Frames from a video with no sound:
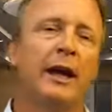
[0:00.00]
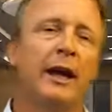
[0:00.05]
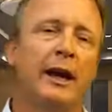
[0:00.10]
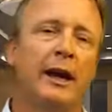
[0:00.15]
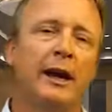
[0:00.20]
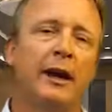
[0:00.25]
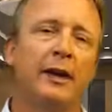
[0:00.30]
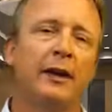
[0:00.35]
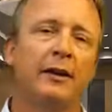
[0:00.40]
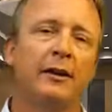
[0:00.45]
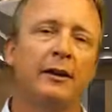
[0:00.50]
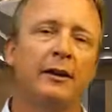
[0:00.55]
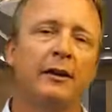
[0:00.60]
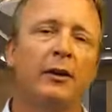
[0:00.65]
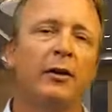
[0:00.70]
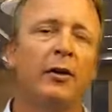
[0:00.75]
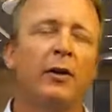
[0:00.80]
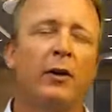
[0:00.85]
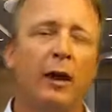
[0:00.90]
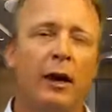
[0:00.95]
and
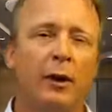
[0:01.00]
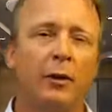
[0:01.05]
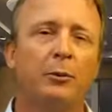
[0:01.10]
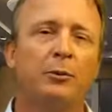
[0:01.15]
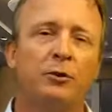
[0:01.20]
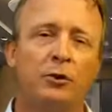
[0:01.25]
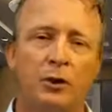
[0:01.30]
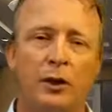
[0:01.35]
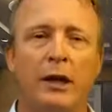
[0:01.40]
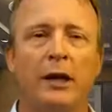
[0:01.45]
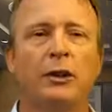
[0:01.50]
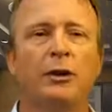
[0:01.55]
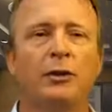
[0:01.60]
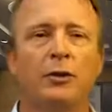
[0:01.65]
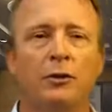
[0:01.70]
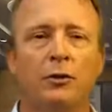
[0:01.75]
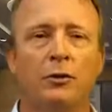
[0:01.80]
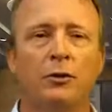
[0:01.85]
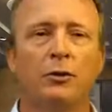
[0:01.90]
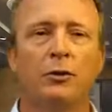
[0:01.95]
they'll help train
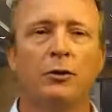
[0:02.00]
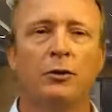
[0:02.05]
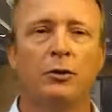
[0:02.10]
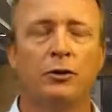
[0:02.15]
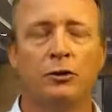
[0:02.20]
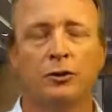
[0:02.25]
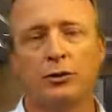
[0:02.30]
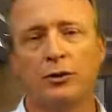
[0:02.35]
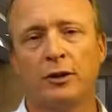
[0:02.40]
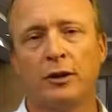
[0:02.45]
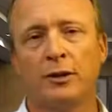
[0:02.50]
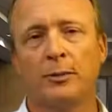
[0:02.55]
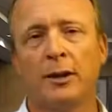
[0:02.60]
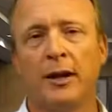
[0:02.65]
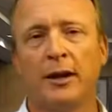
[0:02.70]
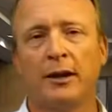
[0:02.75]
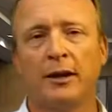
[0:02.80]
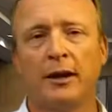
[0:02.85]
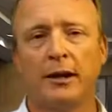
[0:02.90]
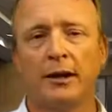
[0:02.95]
you usually
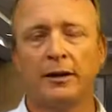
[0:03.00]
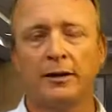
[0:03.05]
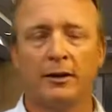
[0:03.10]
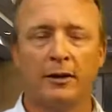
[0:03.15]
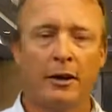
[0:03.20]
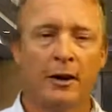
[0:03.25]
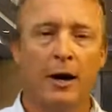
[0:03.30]
about like